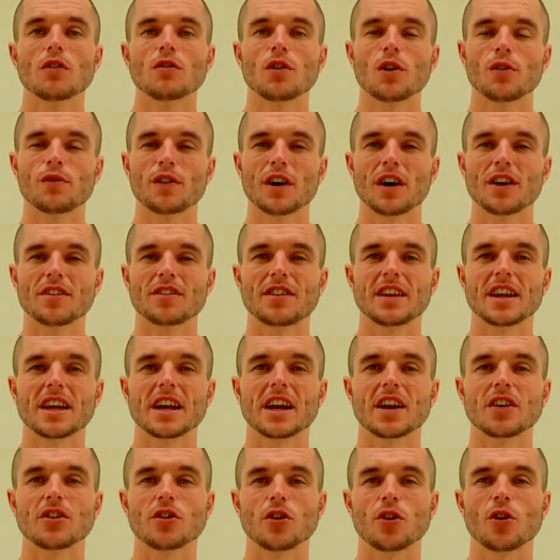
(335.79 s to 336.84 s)

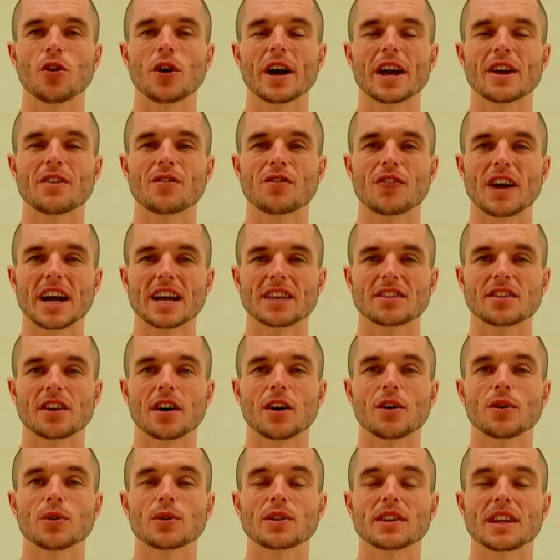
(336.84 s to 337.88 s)
reversing your
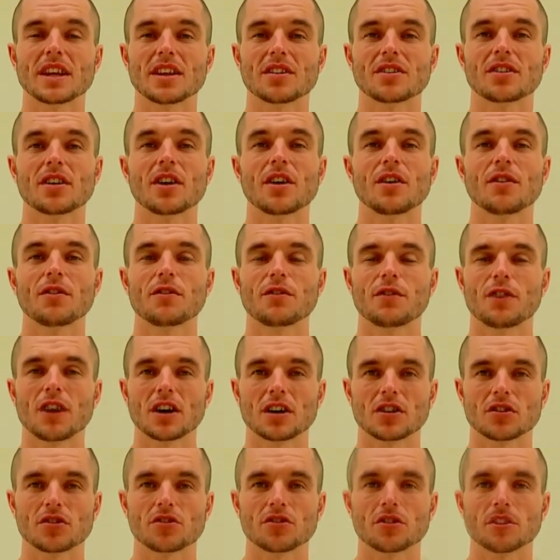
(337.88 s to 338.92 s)
erectile
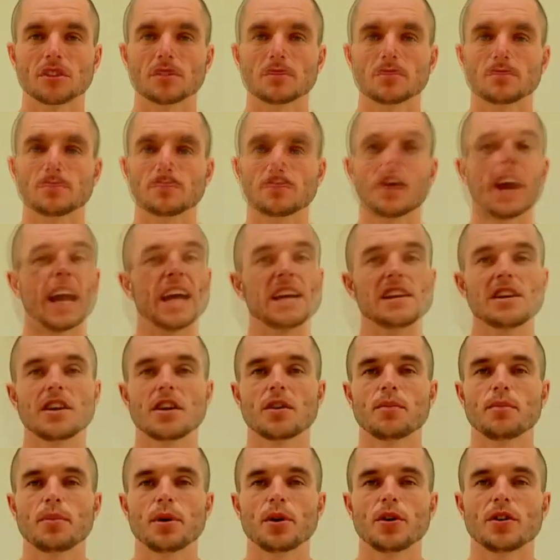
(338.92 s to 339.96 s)
dysfunction. So how you
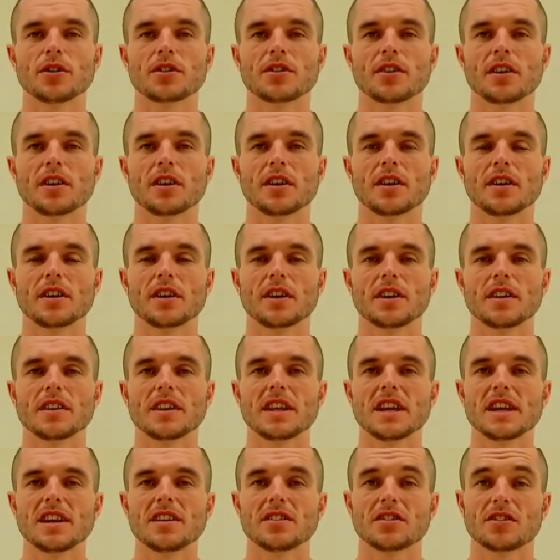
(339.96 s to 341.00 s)
can put
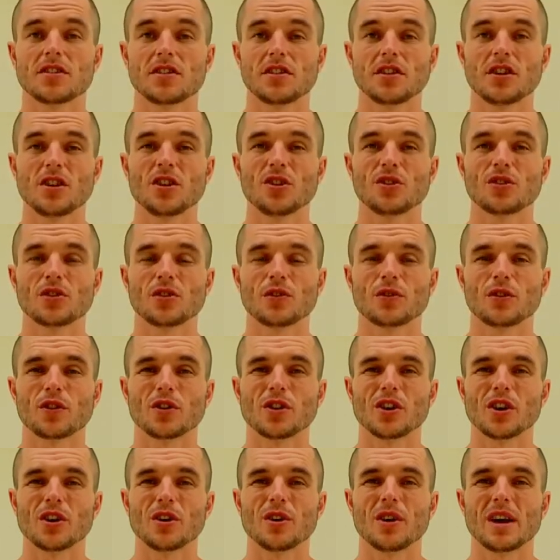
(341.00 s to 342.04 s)
these to use for
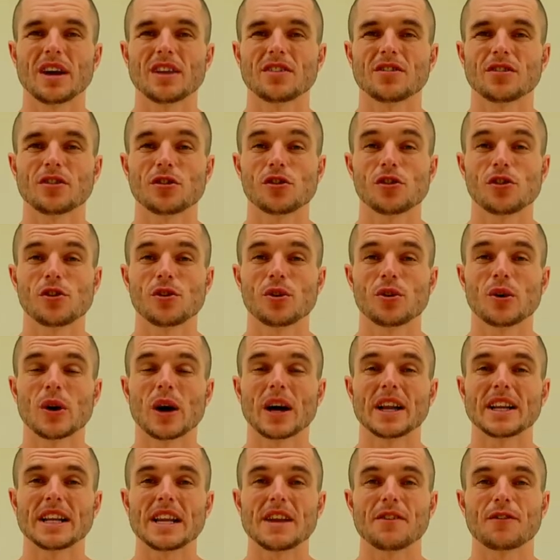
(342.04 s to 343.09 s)
you is two
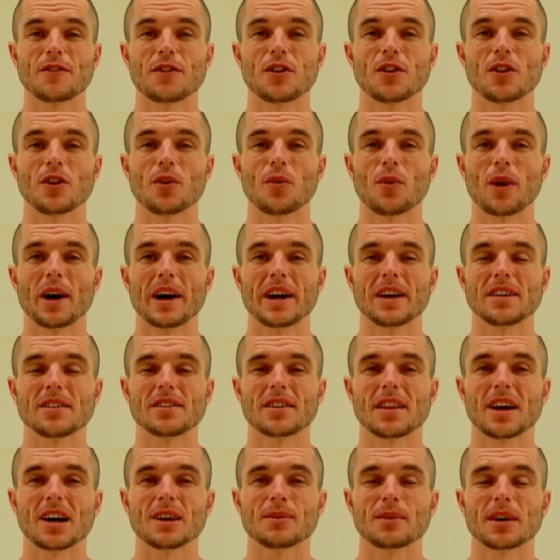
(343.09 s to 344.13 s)
different ways
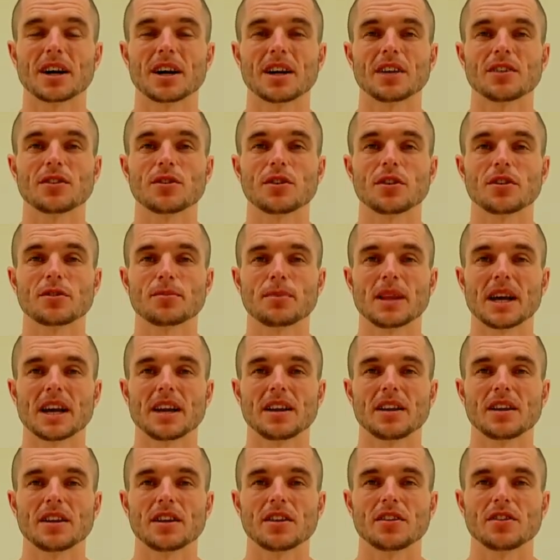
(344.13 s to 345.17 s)
that I'm going to
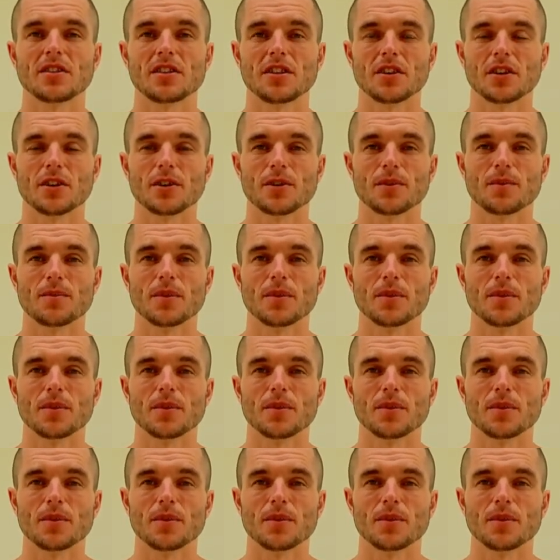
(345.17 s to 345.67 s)
explain to you.